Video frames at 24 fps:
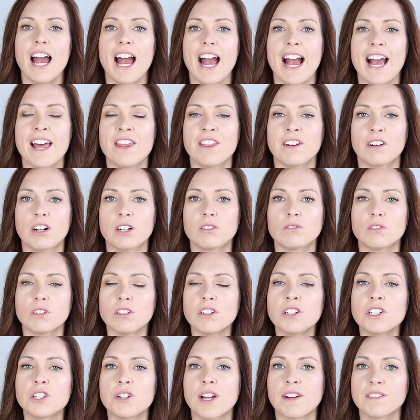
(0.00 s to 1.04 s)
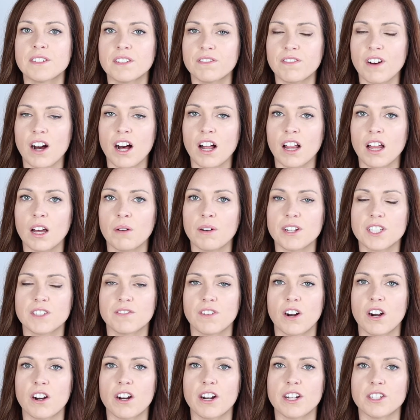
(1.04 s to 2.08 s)
And there are rules you have to follow as
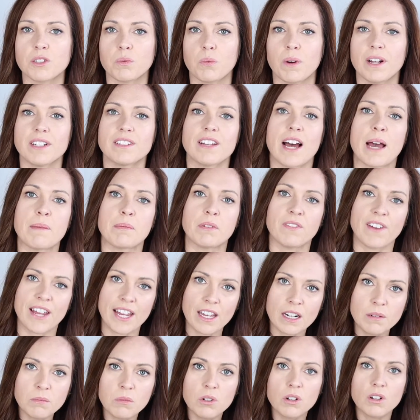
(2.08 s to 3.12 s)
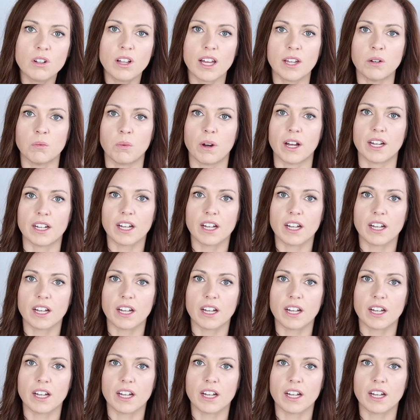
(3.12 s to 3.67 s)
far as what type of animal and what